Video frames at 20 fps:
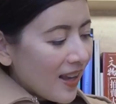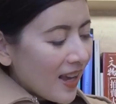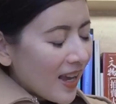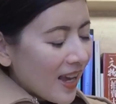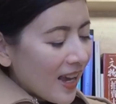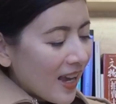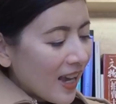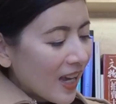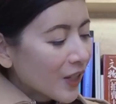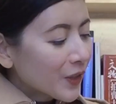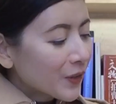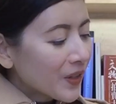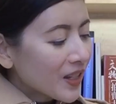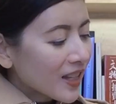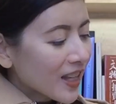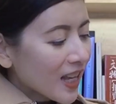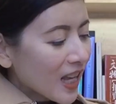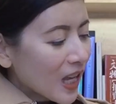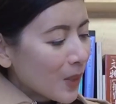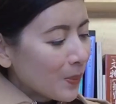
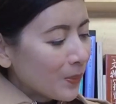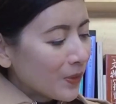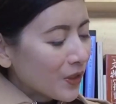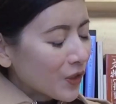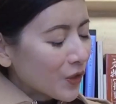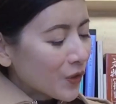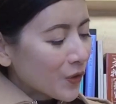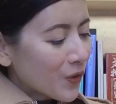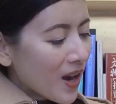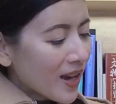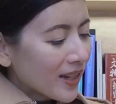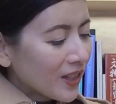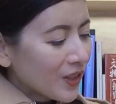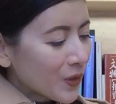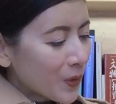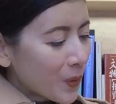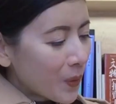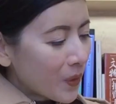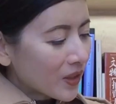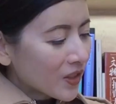Hagrid came striding
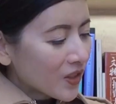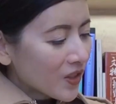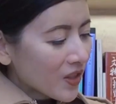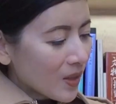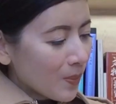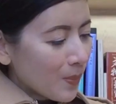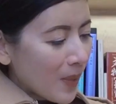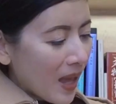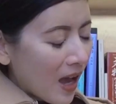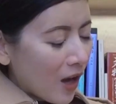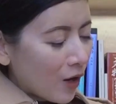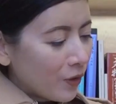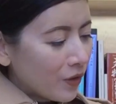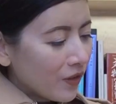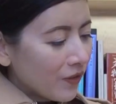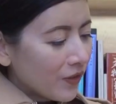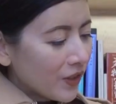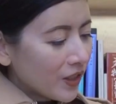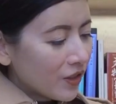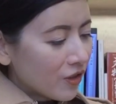towards them out
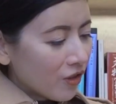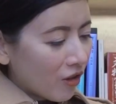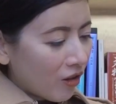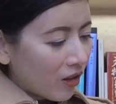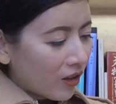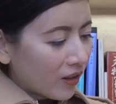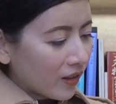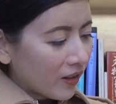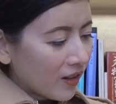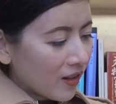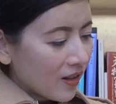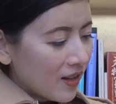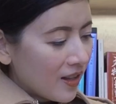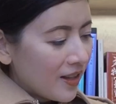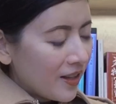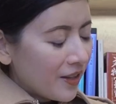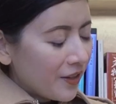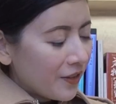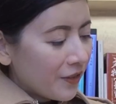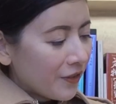of the dark,
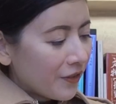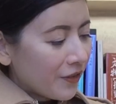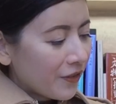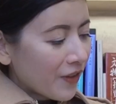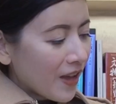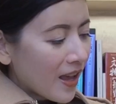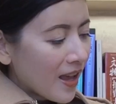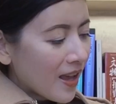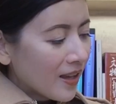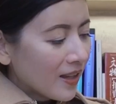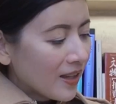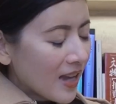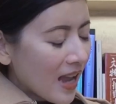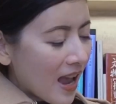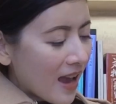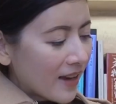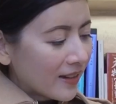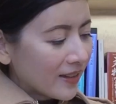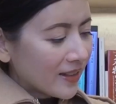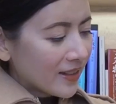Fang
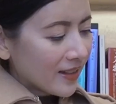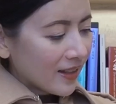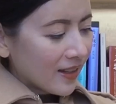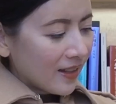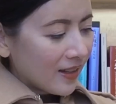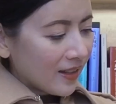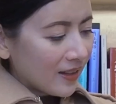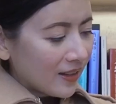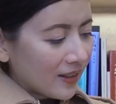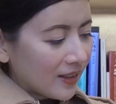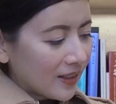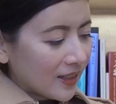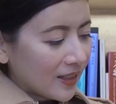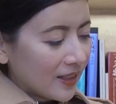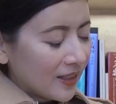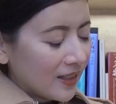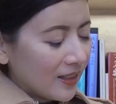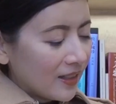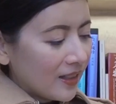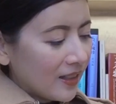at his heel.
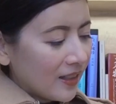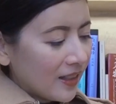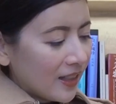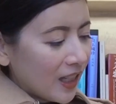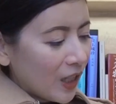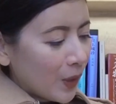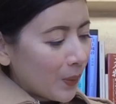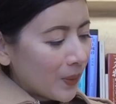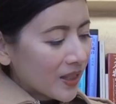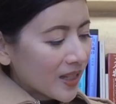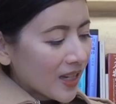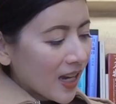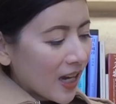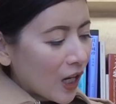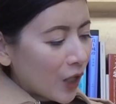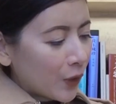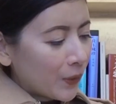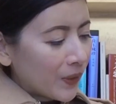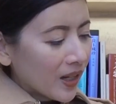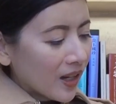He was
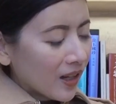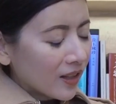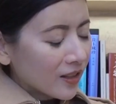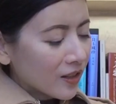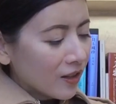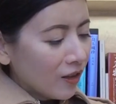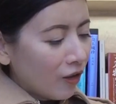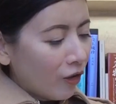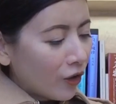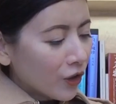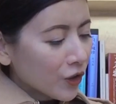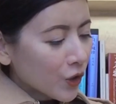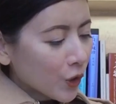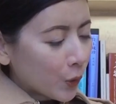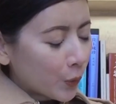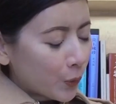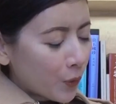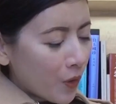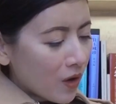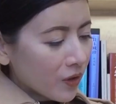carrying his large
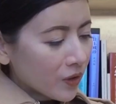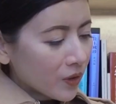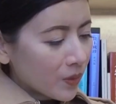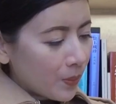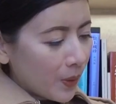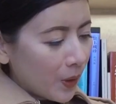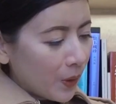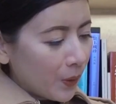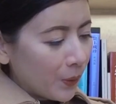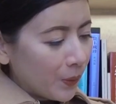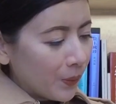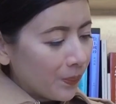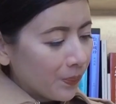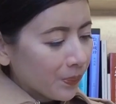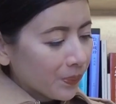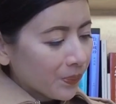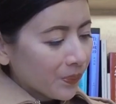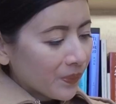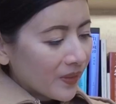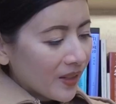crossbow,
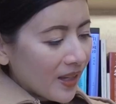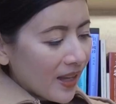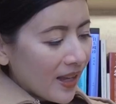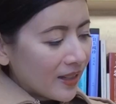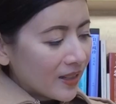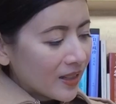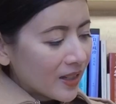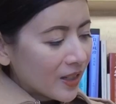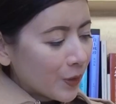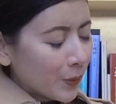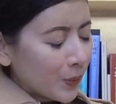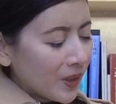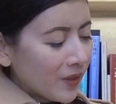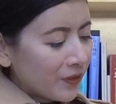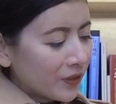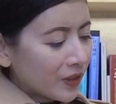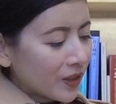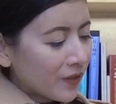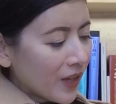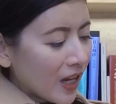and a
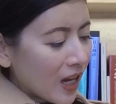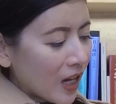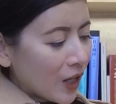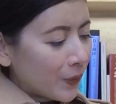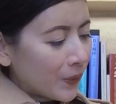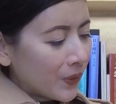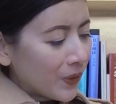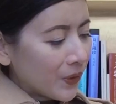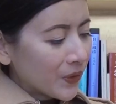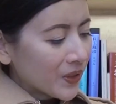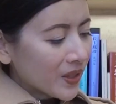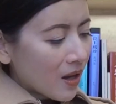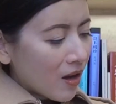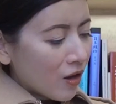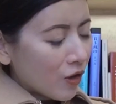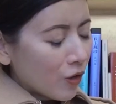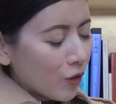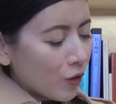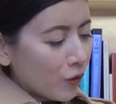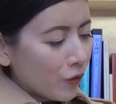quiver of arrows
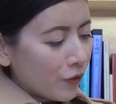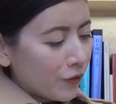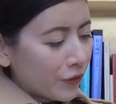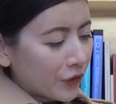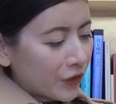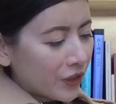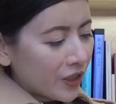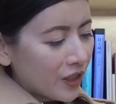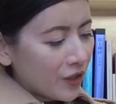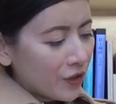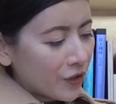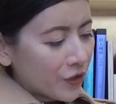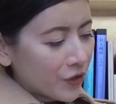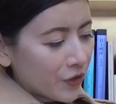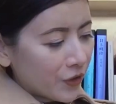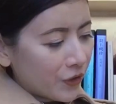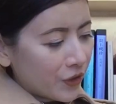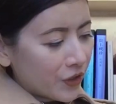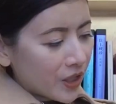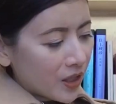hung over his
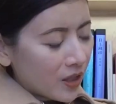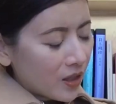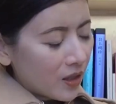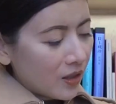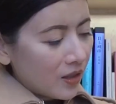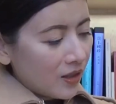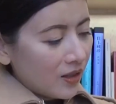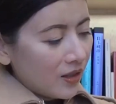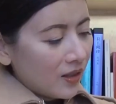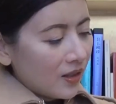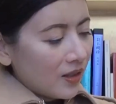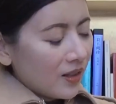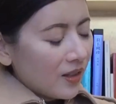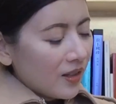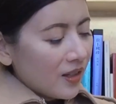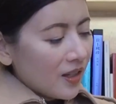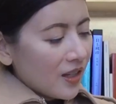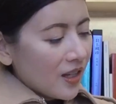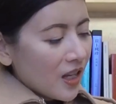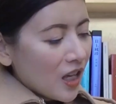shoulder.
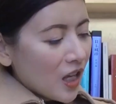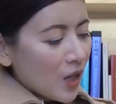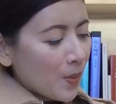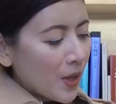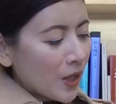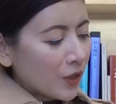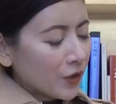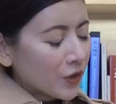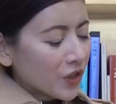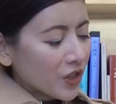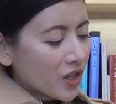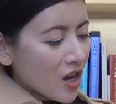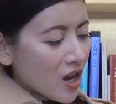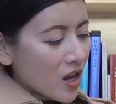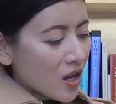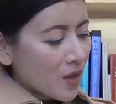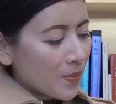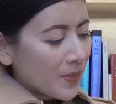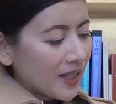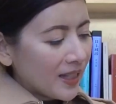"About
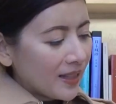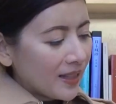time," he